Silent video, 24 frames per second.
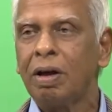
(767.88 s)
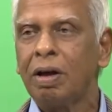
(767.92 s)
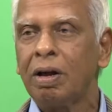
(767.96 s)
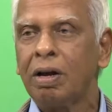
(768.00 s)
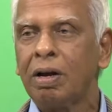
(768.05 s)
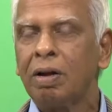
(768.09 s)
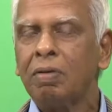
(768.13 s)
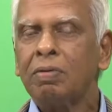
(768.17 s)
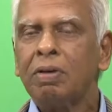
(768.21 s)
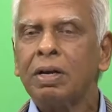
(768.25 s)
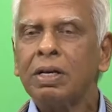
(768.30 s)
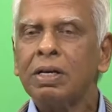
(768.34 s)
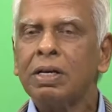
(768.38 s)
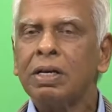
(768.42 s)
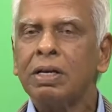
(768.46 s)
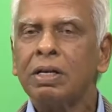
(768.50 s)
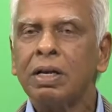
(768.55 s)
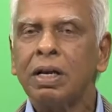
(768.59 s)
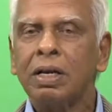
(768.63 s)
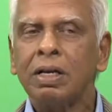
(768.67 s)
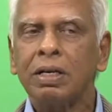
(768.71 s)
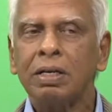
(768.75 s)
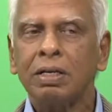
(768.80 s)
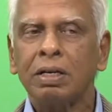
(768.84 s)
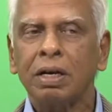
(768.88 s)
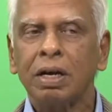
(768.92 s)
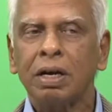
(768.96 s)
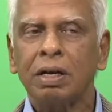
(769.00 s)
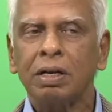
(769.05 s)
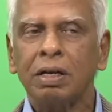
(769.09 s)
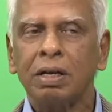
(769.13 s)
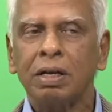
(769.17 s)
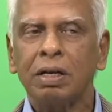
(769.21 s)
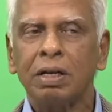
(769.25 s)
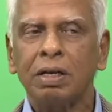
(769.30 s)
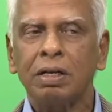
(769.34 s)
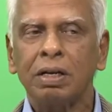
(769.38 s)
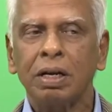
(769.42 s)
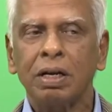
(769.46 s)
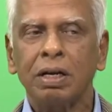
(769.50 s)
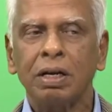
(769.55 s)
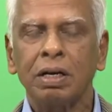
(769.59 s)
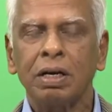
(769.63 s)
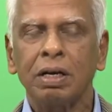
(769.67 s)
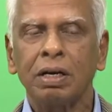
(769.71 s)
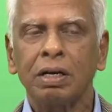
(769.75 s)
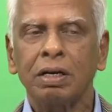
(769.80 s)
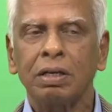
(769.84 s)
Now there
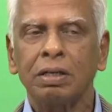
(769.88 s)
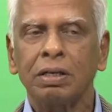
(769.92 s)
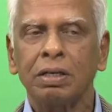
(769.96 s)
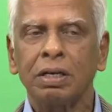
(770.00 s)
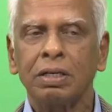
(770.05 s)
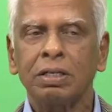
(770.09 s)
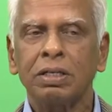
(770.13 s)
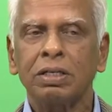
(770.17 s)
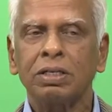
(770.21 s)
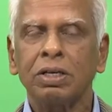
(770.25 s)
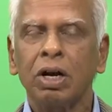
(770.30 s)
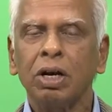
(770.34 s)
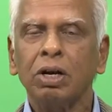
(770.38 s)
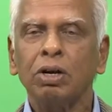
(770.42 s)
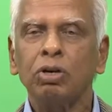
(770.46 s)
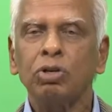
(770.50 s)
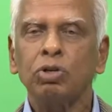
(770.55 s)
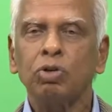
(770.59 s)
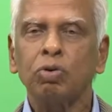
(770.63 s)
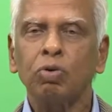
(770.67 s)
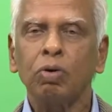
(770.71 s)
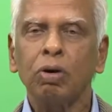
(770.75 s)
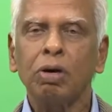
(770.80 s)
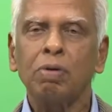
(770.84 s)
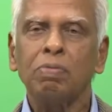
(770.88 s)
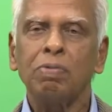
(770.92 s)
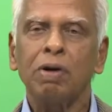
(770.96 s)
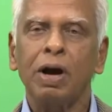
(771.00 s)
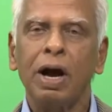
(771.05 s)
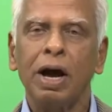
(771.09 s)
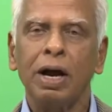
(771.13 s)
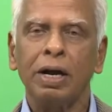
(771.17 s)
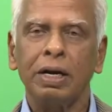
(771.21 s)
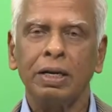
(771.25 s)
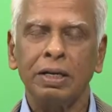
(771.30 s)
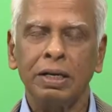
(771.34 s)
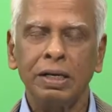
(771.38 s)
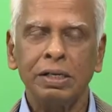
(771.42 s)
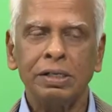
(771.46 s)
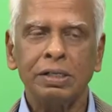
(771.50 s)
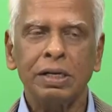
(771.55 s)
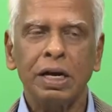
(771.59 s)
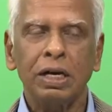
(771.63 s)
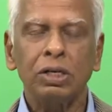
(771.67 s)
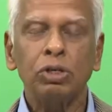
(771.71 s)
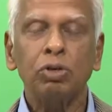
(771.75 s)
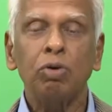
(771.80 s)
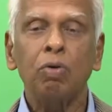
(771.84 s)
is a certain story behind this
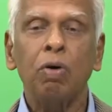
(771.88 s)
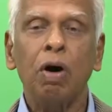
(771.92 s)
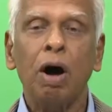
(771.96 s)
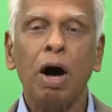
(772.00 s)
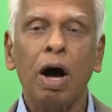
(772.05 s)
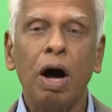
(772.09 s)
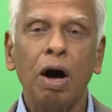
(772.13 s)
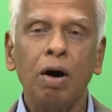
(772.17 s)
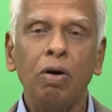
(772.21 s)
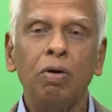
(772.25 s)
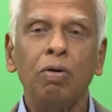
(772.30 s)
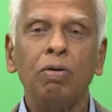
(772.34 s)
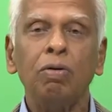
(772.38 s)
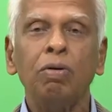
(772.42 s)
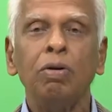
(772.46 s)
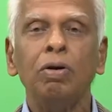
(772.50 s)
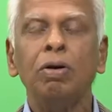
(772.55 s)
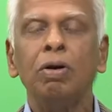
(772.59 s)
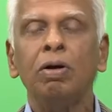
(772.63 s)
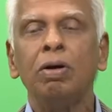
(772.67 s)
as to how,